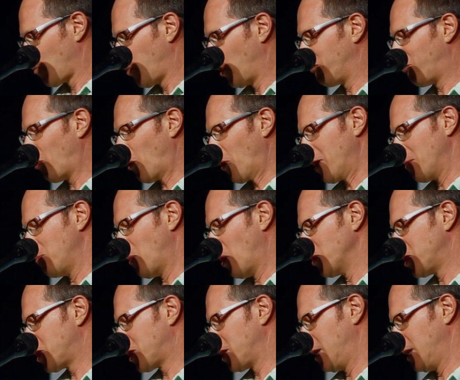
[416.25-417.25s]
put forward a
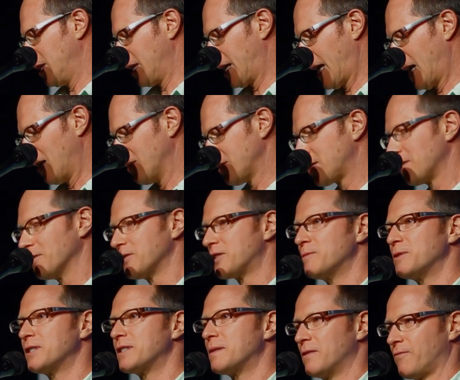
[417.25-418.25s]
motion in council
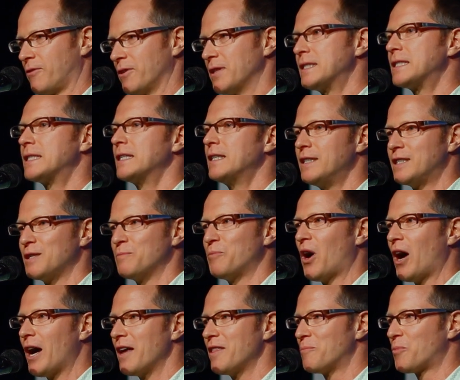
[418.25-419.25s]
for the city to
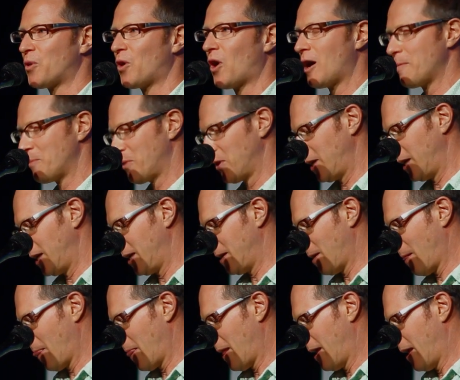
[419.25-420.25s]
buy the property,
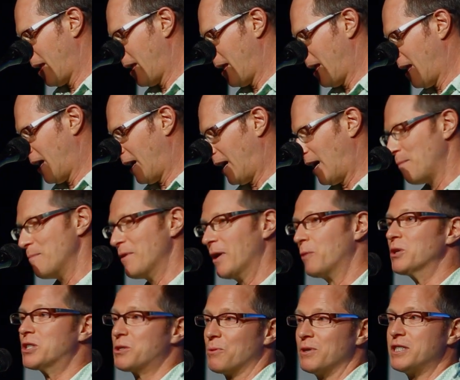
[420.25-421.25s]

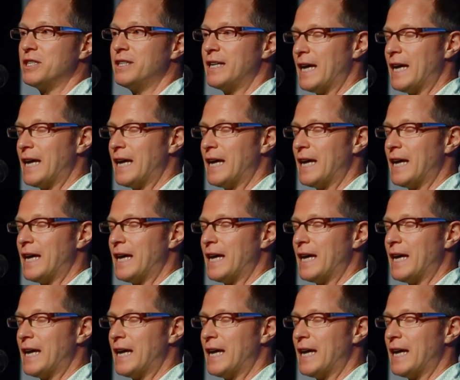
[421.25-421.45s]
which was